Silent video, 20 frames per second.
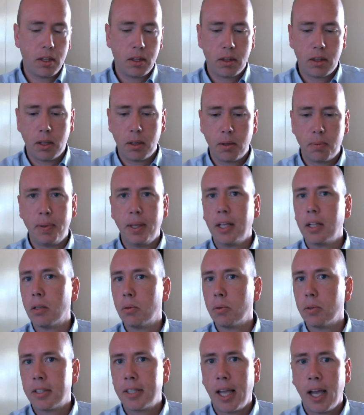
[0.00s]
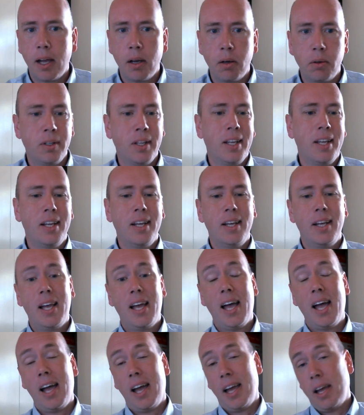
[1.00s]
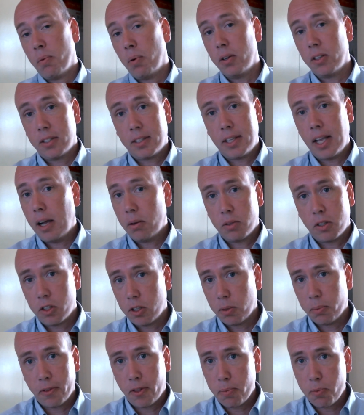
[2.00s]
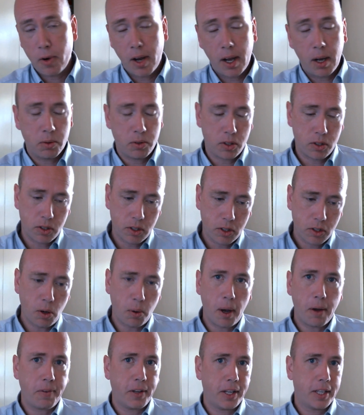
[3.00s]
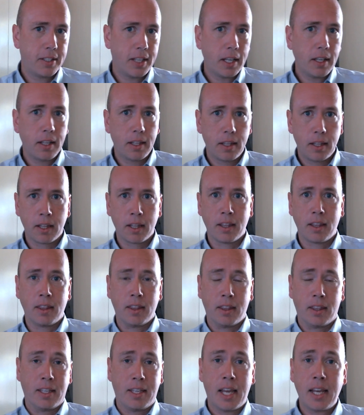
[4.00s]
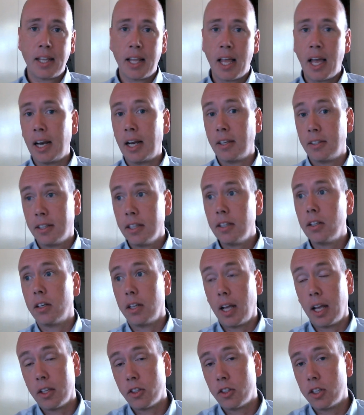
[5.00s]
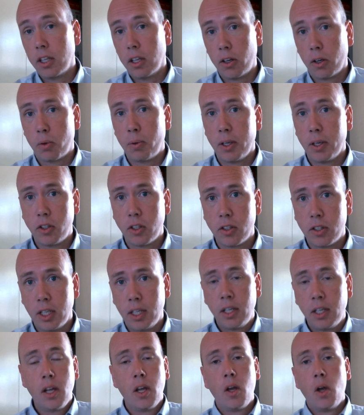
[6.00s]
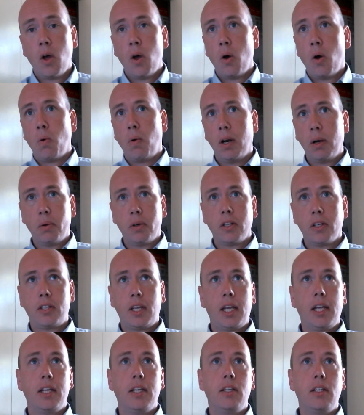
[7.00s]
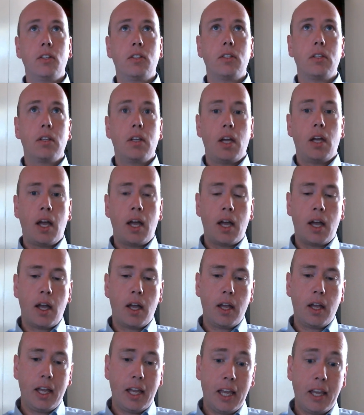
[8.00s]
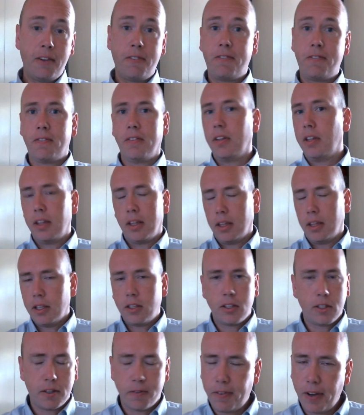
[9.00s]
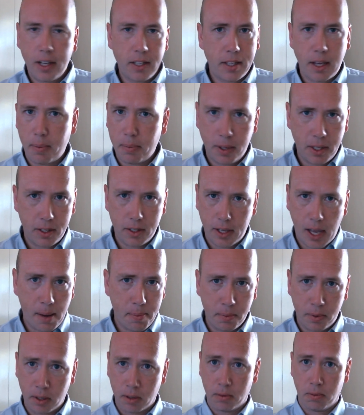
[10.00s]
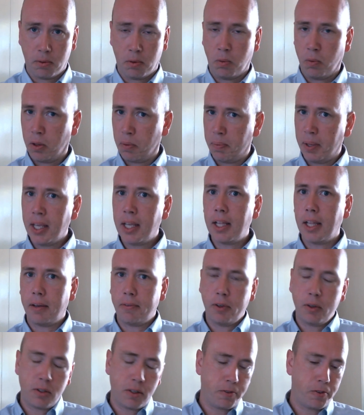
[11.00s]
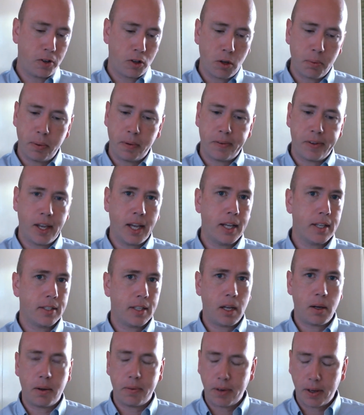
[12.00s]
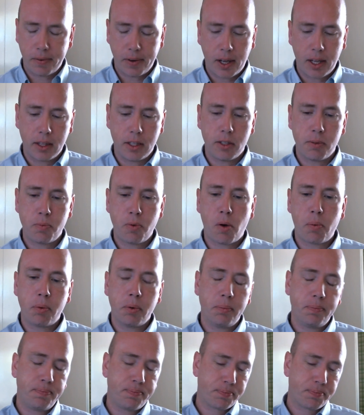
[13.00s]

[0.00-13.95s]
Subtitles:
that Beagle was down. It was down to some of the browsers. And so I've extended the deadline. I still got actually a lot of questions in. What I want to say is if this is the first time this has happened with Beagle, I've used it for a couple of years now. I've never had this problem,